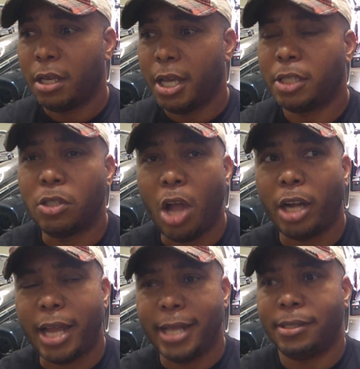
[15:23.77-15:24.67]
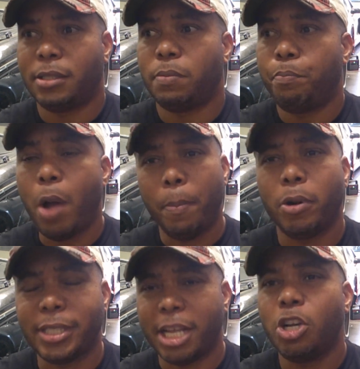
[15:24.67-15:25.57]
it's not as
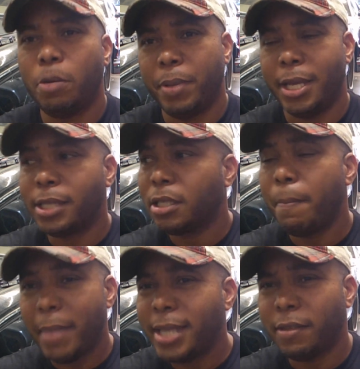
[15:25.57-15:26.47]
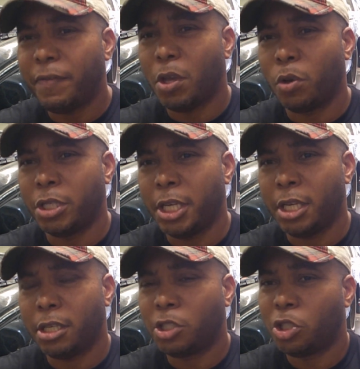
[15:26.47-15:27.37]
popular as it could be. It's an amazing vehicle indeed.
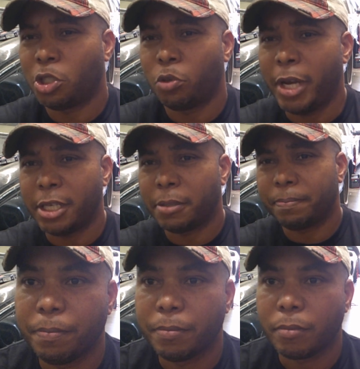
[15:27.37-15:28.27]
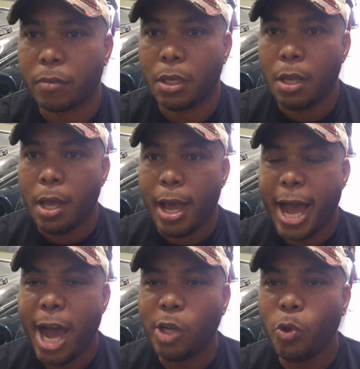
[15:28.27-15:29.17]
It's just great.
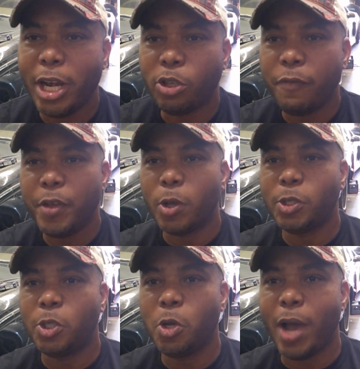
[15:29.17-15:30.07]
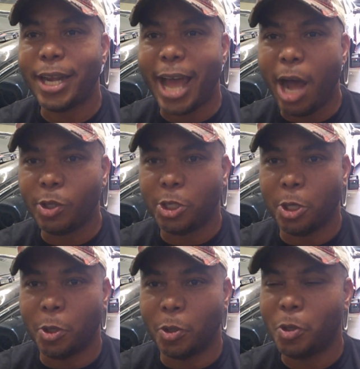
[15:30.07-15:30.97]
How do electric vehicles do at
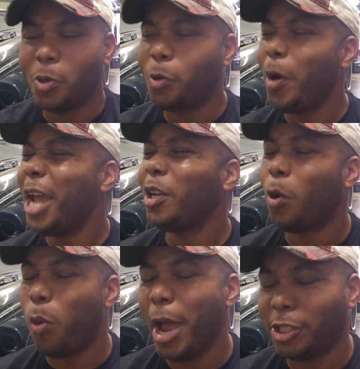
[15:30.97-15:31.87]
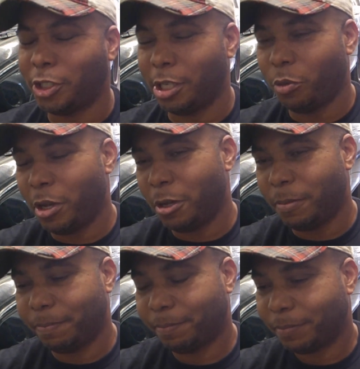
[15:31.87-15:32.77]
altitude? Great question,
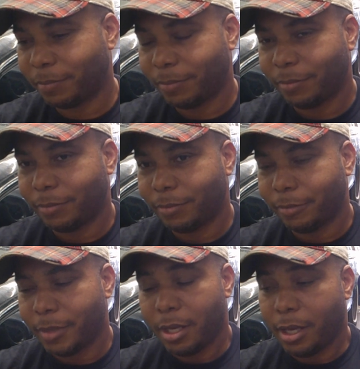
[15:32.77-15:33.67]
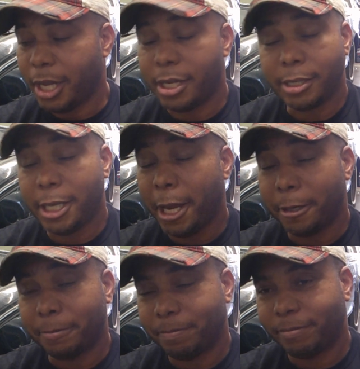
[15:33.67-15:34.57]
Real. It doesn't care.